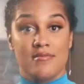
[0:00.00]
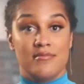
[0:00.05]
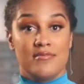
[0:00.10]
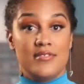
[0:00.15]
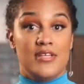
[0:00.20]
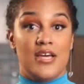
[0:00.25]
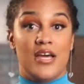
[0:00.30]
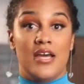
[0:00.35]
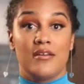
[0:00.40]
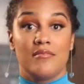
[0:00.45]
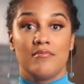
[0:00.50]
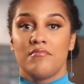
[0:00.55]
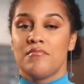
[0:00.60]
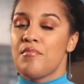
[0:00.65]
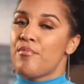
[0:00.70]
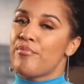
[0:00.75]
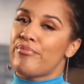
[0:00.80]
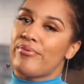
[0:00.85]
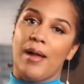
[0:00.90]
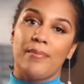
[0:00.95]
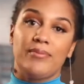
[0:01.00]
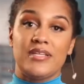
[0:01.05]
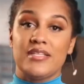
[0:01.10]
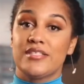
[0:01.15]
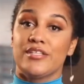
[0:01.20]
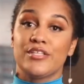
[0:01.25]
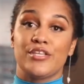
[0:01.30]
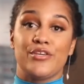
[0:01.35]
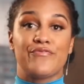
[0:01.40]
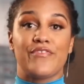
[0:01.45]
Done. Probably
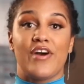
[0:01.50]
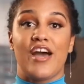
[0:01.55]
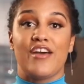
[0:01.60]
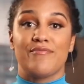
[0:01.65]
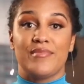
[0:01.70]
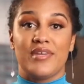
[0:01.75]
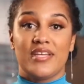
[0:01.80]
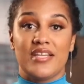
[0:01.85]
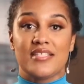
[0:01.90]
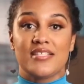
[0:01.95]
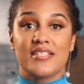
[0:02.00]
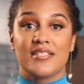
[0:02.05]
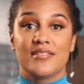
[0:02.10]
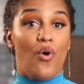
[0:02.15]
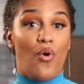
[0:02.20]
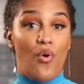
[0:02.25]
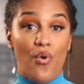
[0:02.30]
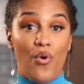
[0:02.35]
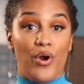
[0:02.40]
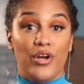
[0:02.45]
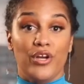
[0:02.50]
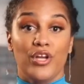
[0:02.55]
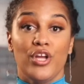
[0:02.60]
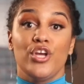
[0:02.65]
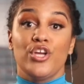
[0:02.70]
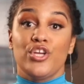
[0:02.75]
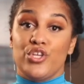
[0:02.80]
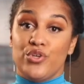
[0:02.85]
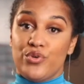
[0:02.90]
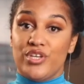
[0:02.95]
took you five minutes. Or
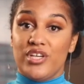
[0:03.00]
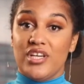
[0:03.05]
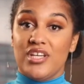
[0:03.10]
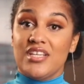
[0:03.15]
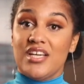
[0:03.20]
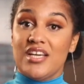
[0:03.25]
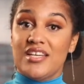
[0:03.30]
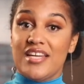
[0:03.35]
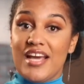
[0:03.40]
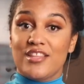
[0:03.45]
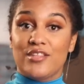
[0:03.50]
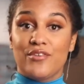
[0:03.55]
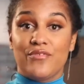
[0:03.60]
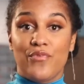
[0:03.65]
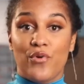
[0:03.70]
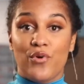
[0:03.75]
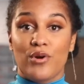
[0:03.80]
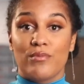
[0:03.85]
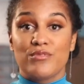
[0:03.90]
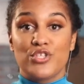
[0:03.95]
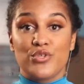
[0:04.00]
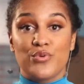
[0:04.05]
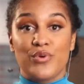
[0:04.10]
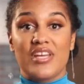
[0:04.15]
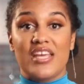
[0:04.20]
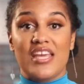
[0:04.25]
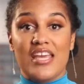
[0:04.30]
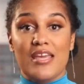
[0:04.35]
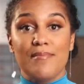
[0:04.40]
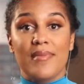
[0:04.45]
you could connect the form to an
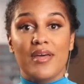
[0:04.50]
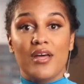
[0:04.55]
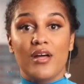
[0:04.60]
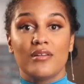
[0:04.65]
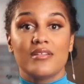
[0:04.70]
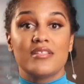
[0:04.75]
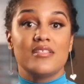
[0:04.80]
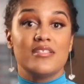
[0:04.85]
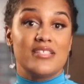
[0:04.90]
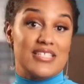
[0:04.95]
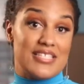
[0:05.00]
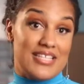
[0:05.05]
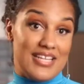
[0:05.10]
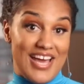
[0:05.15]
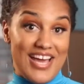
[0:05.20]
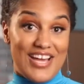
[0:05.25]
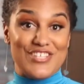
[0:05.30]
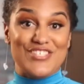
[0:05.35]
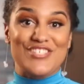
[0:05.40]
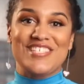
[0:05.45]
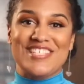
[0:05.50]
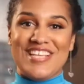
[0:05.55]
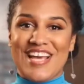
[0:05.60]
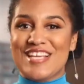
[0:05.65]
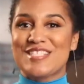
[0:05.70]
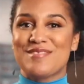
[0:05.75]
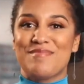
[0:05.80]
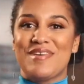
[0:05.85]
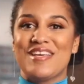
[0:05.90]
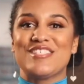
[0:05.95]
email slash
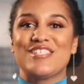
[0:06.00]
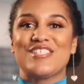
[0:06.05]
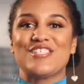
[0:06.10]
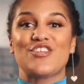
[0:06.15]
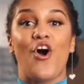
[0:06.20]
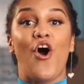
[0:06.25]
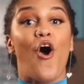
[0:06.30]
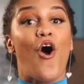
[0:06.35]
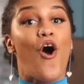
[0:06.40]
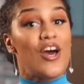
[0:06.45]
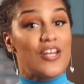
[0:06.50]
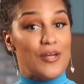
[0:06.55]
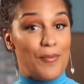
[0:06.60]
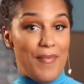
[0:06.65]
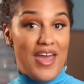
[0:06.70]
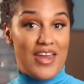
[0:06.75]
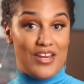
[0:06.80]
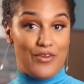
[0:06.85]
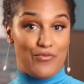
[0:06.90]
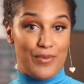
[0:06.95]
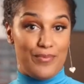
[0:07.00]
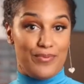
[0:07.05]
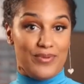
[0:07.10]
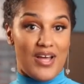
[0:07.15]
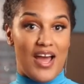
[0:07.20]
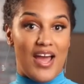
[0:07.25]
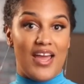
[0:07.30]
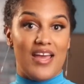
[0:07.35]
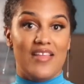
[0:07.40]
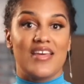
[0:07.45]
text message automatic
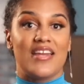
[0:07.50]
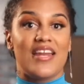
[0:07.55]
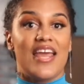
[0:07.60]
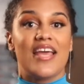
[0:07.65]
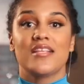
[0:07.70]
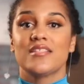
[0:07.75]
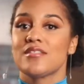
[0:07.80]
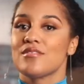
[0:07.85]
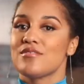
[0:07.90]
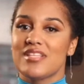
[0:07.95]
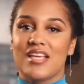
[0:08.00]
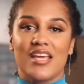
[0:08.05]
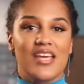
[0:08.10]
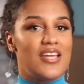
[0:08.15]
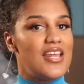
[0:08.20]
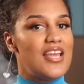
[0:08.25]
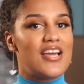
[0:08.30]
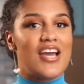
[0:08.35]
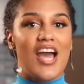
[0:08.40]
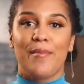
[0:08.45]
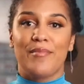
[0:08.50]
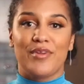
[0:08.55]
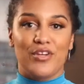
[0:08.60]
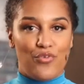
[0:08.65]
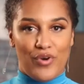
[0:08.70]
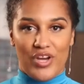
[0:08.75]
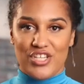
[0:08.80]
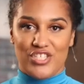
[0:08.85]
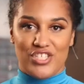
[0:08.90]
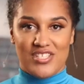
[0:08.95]
reply that answers any common
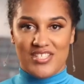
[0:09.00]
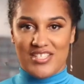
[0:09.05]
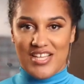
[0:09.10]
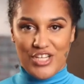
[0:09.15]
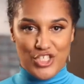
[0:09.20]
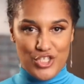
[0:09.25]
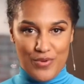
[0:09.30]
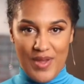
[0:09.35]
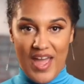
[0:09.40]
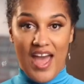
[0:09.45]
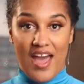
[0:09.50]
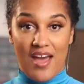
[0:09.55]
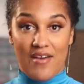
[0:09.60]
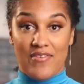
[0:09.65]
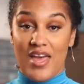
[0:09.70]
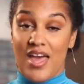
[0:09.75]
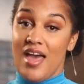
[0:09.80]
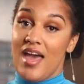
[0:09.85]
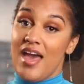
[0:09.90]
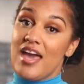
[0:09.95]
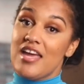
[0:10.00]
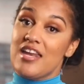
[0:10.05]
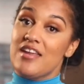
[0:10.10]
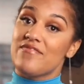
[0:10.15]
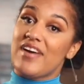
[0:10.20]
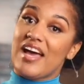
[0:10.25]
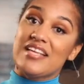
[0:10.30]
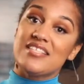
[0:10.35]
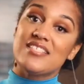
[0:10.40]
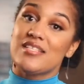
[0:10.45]
questions that you have and
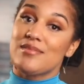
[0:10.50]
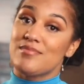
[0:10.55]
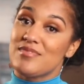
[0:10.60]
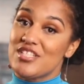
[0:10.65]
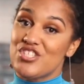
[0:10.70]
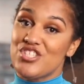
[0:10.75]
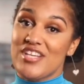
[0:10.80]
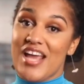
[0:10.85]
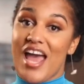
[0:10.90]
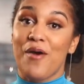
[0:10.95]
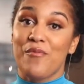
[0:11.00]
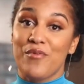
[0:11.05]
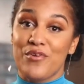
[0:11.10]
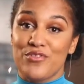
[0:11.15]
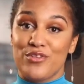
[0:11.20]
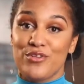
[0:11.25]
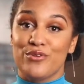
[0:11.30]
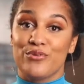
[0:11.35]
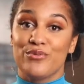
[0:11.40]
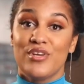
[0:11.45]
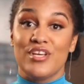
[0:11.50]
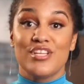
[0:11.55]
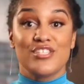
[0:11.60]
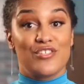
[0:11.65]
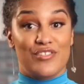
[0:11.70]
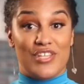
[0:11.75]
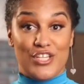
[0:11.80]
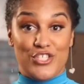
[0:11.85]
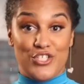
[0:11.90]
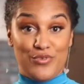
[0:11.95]
invites them to chat with you so
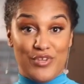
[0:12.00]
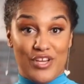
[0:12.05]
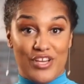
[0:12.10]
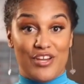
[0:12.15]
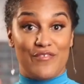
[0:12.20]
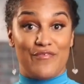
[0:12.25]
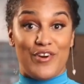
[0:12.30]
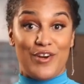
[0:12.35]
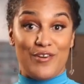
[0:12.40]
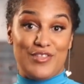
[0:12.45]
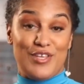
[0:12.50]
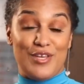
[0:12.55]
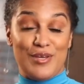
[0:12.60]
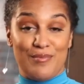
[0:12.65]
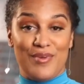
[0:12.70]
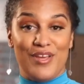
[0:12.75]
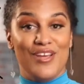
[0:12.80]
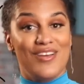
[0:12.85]
that you can convert them